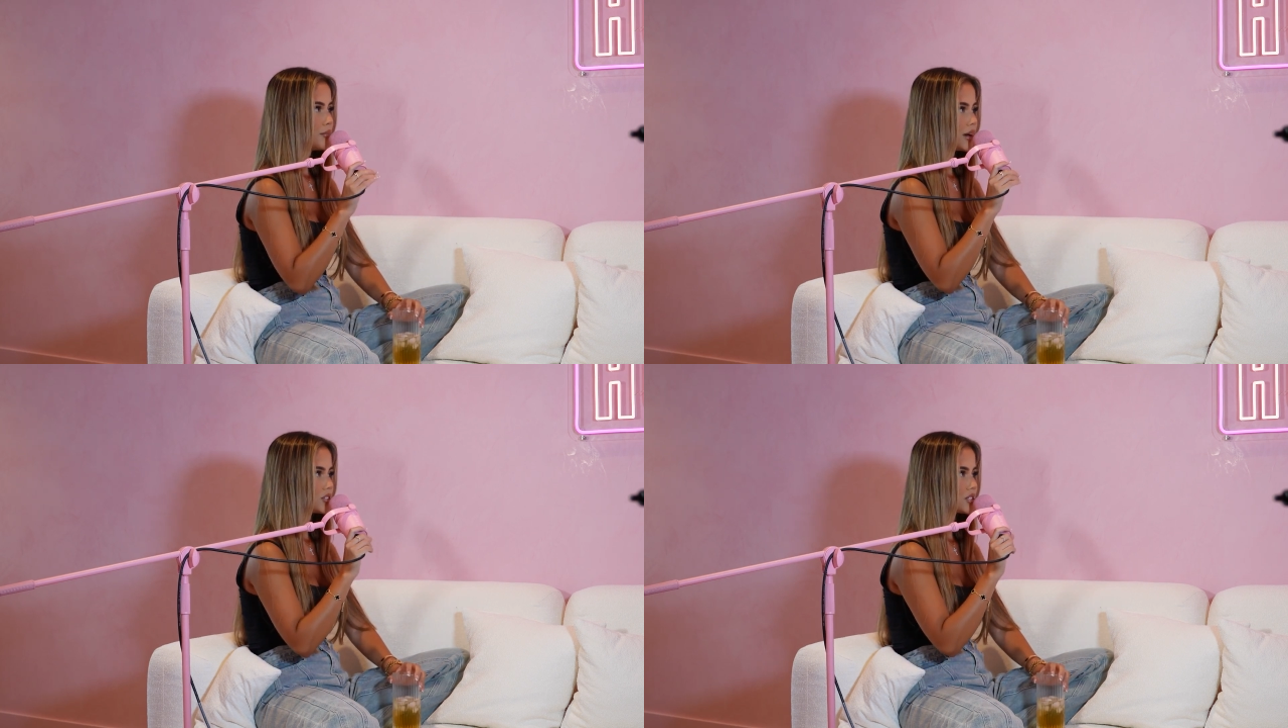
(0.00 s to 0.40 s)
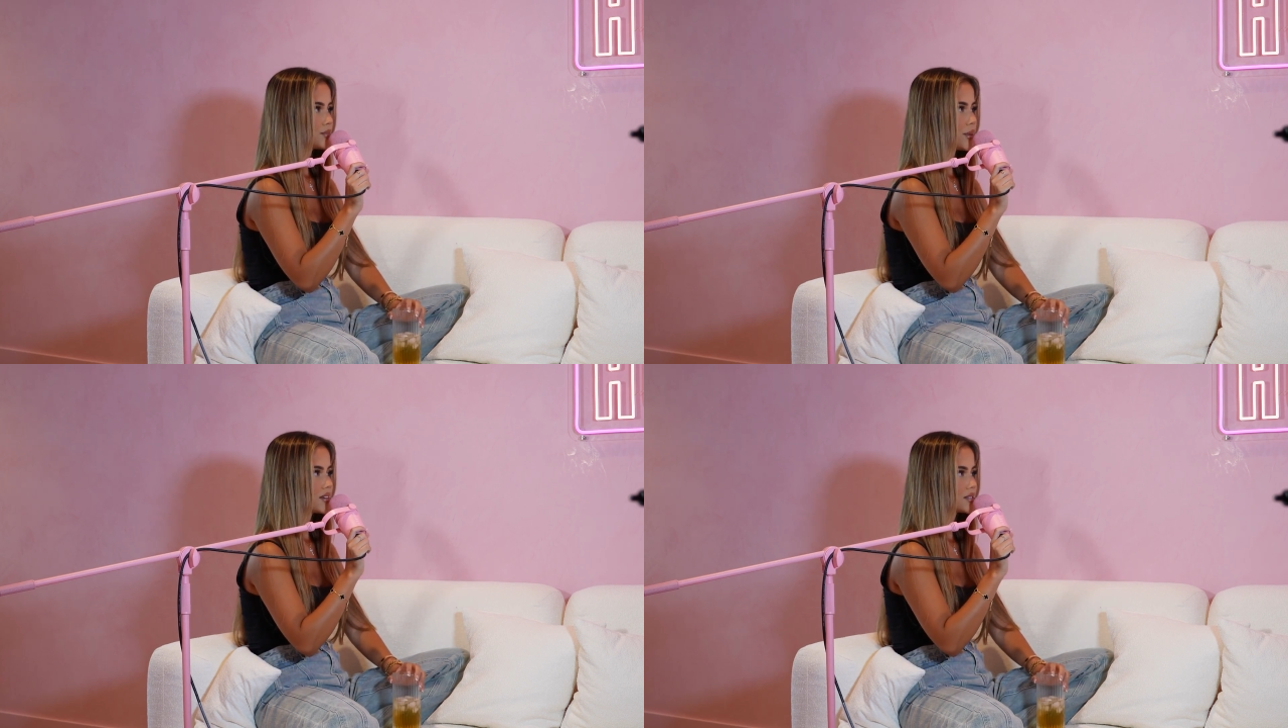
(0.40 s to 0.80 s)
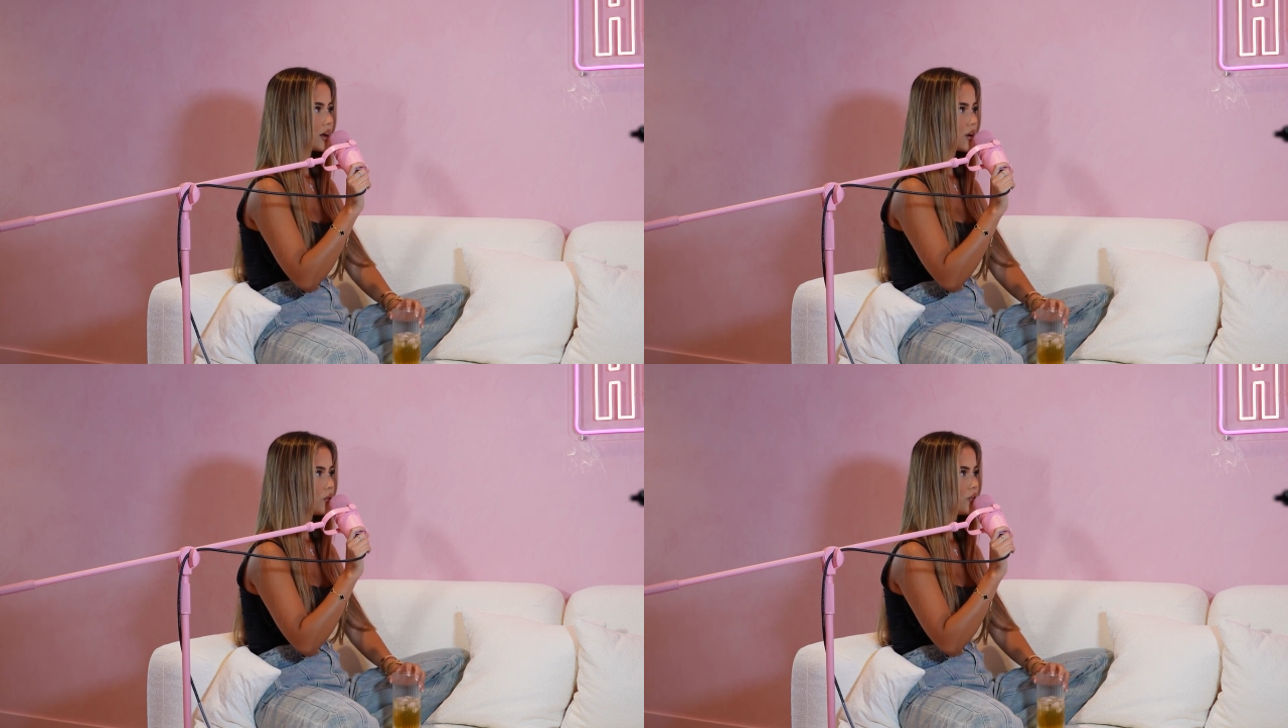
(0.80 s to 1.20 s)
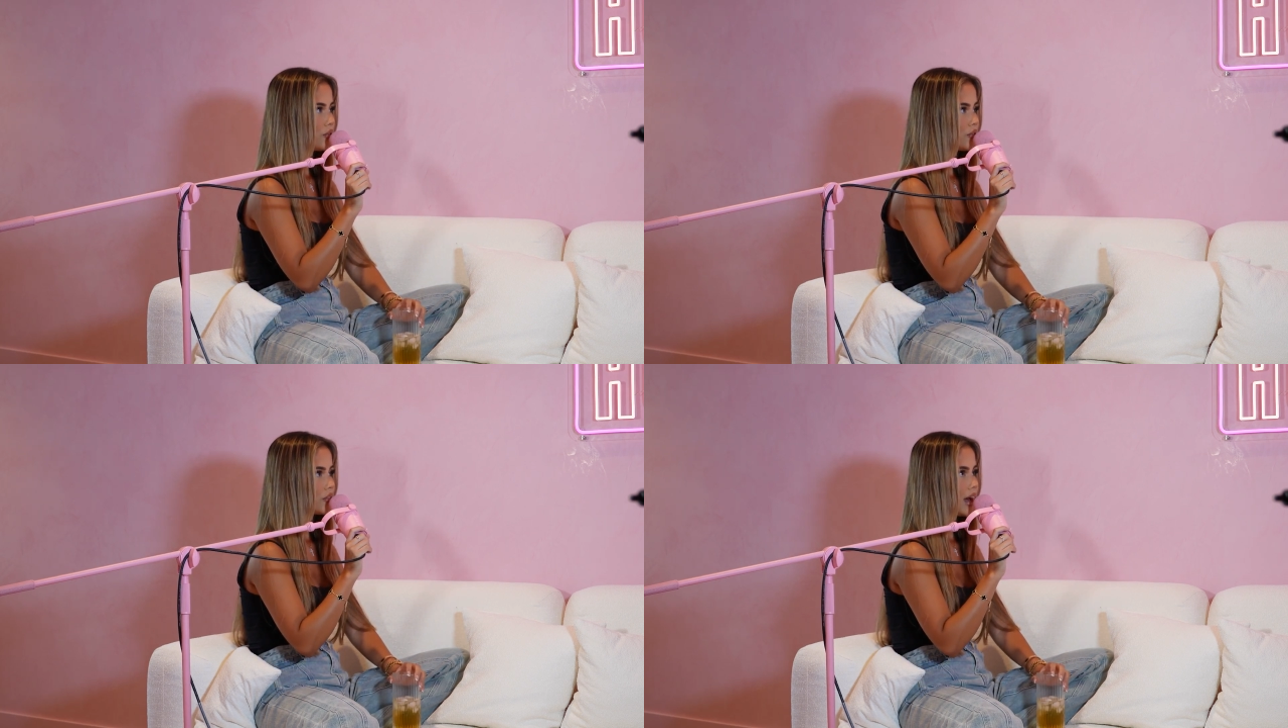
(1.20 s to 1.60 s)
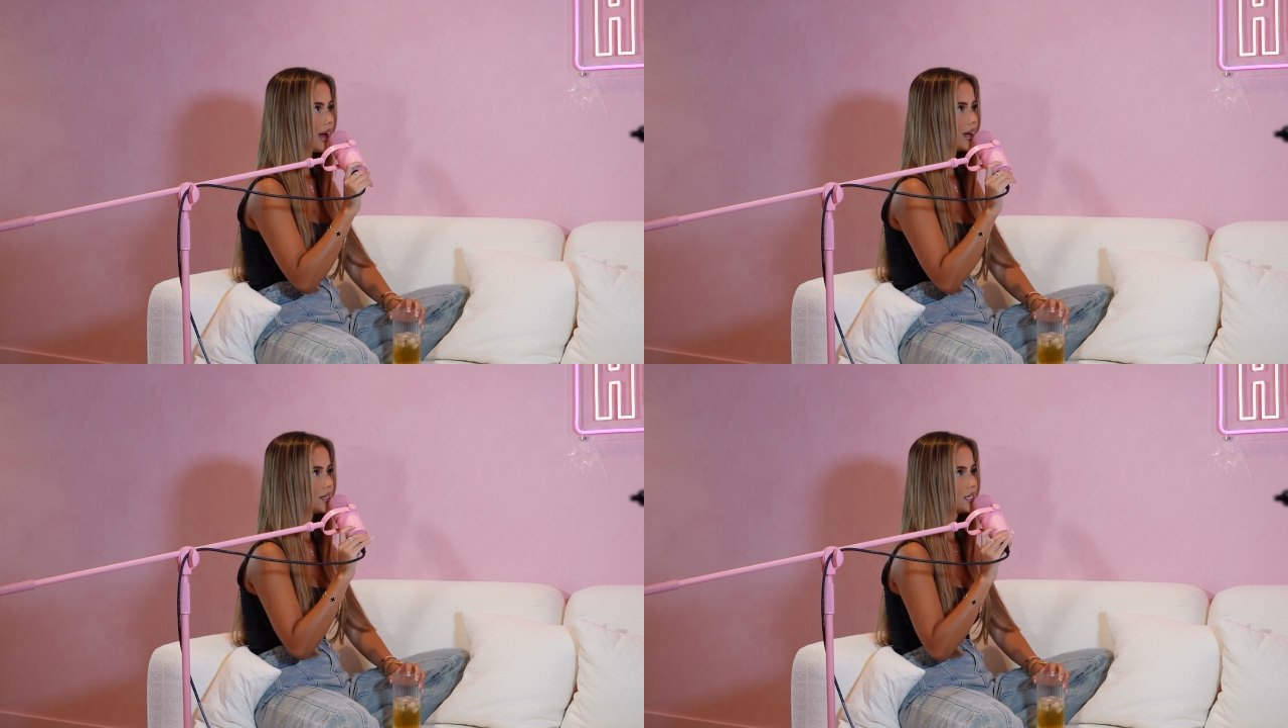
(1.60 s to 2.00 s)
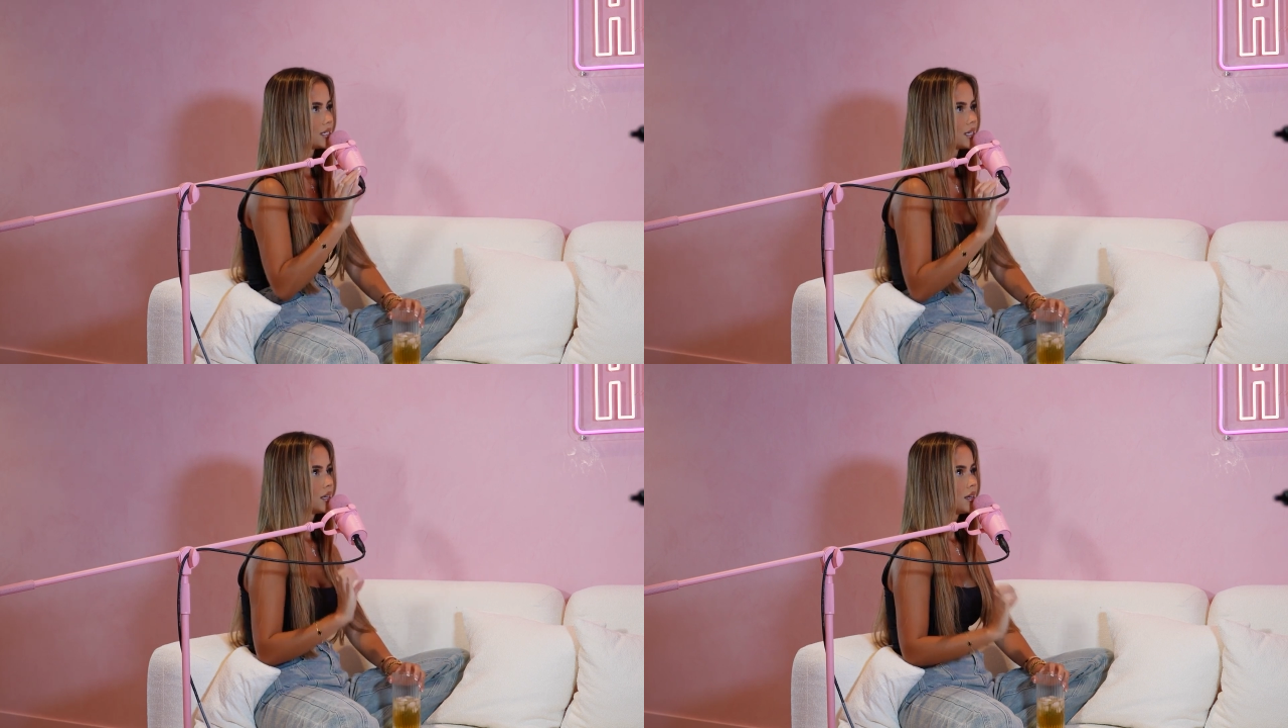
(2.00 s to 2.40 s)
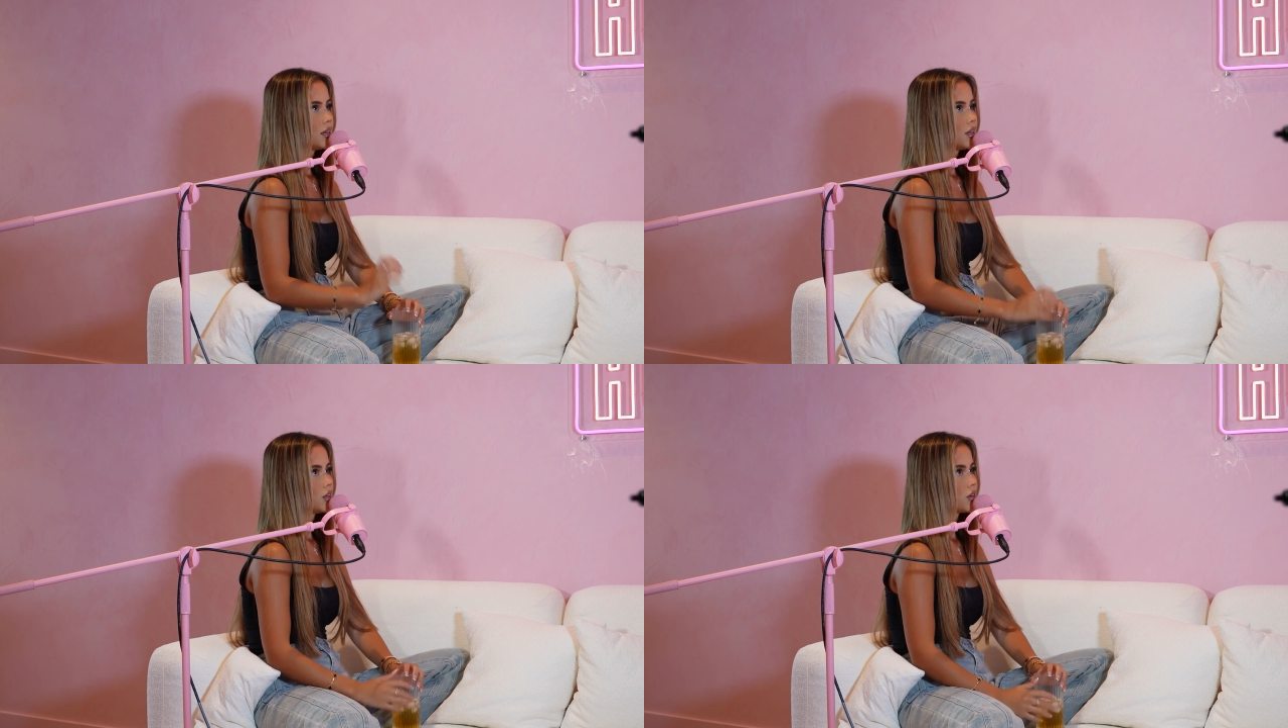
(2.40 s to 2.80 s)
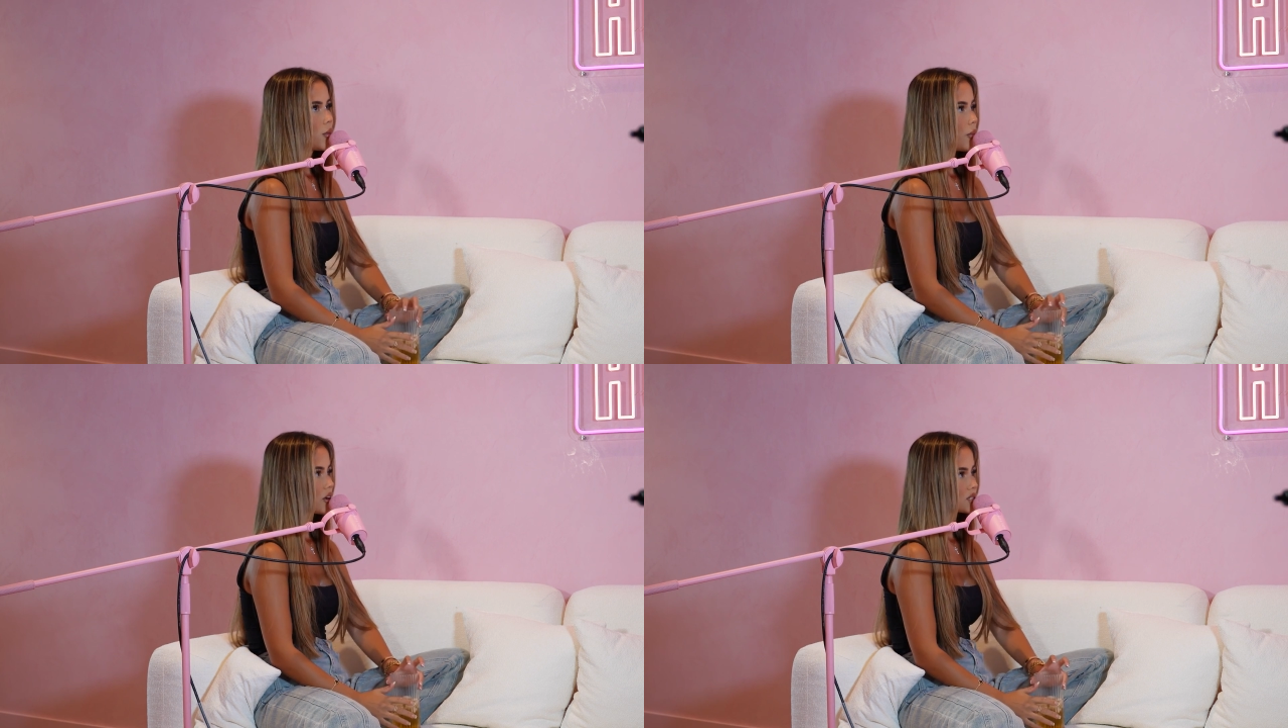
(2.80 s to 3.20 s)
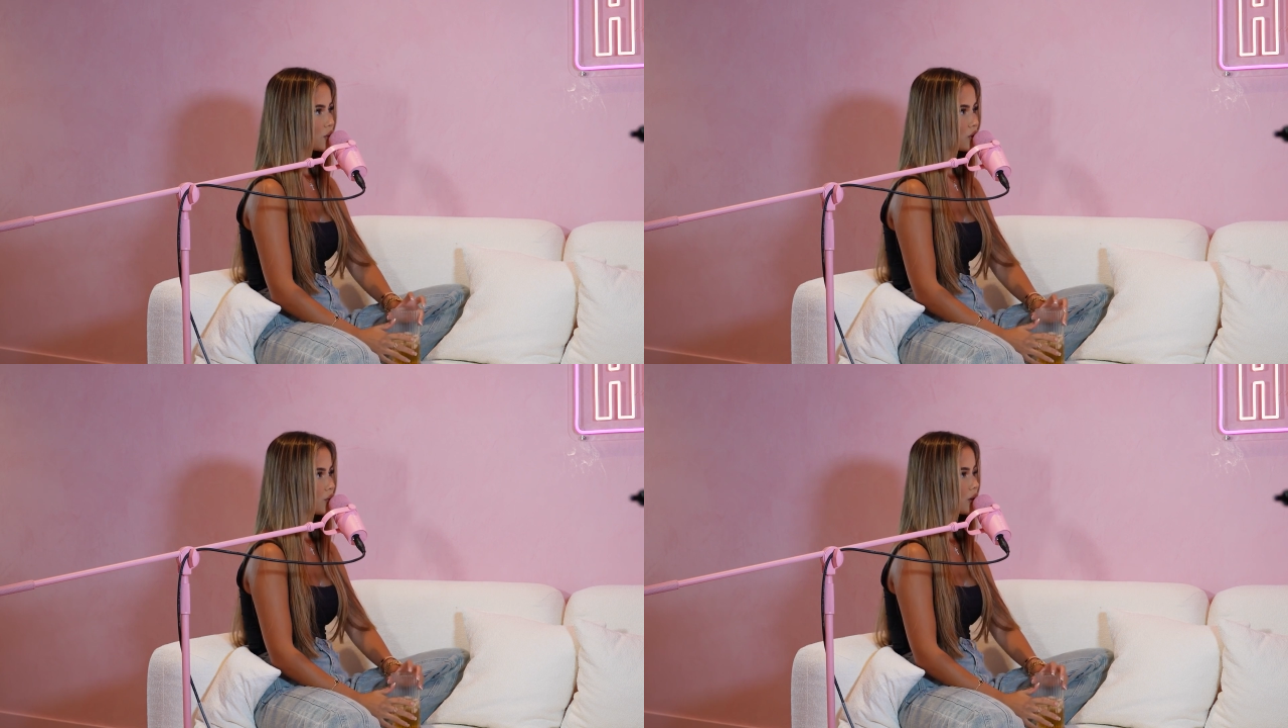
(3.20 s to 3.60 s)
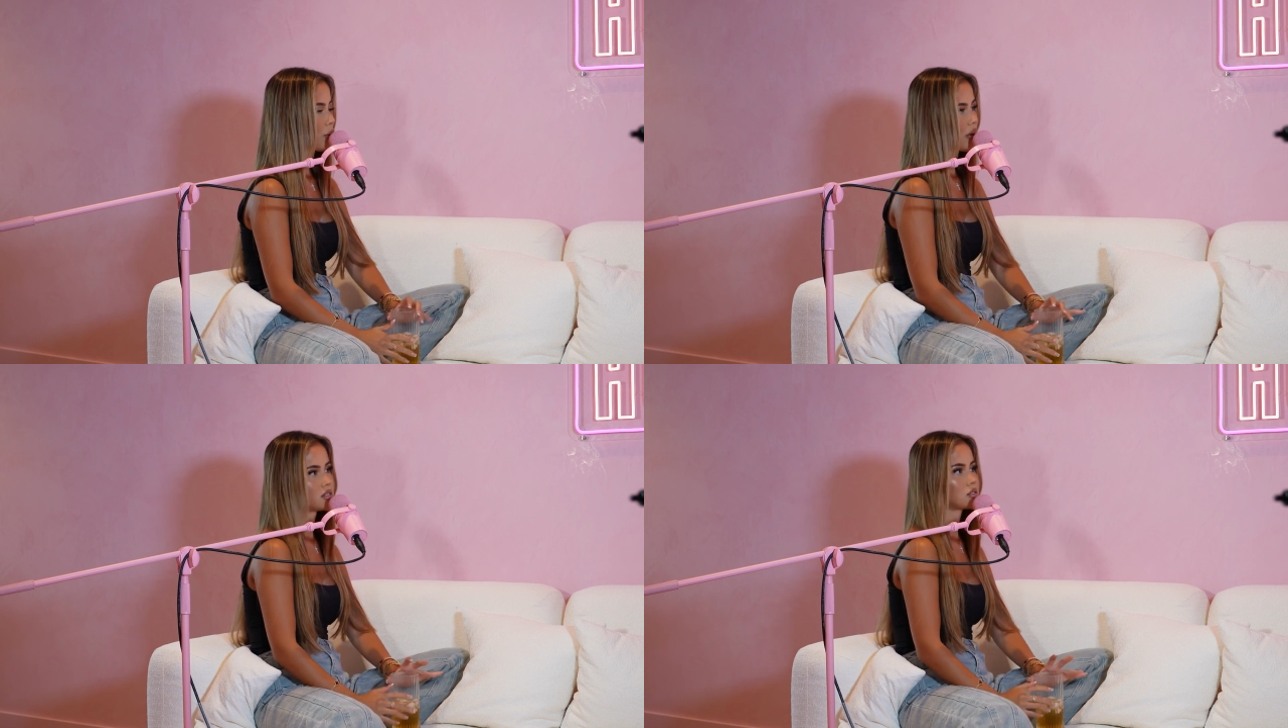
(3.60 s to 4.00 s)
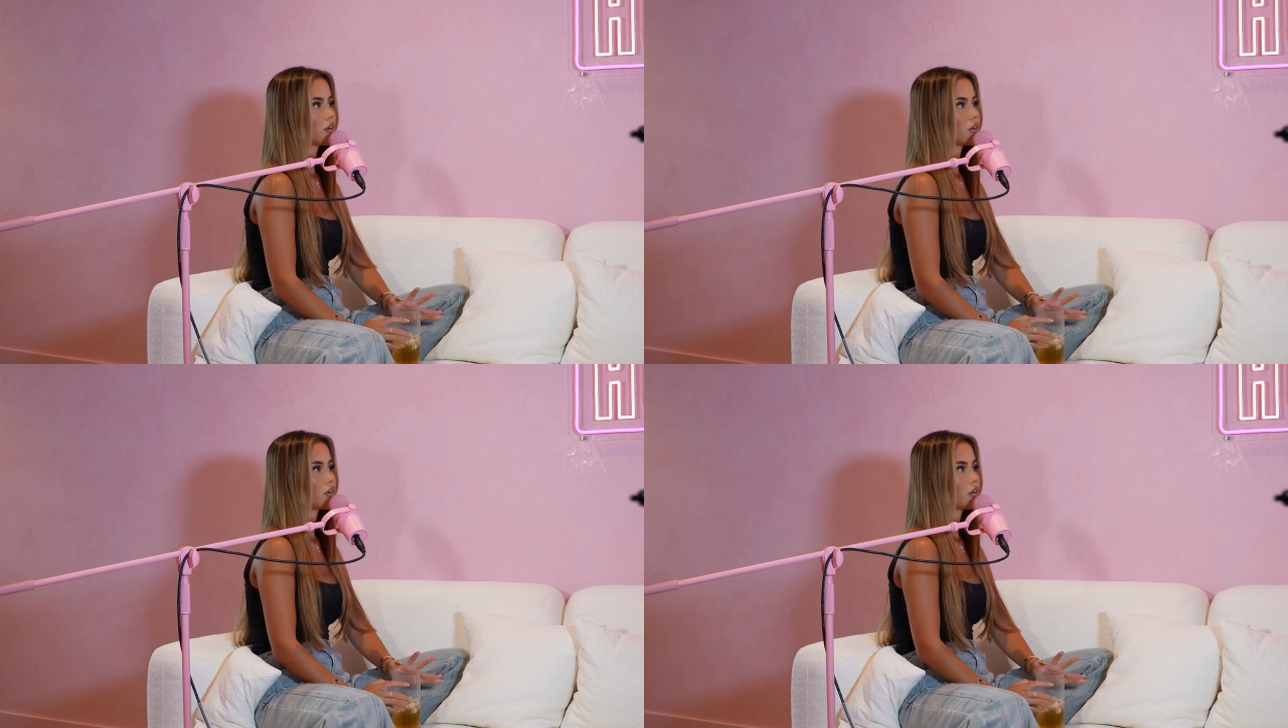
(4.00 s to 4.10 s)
but just be yourself and, you know, post what you want to post.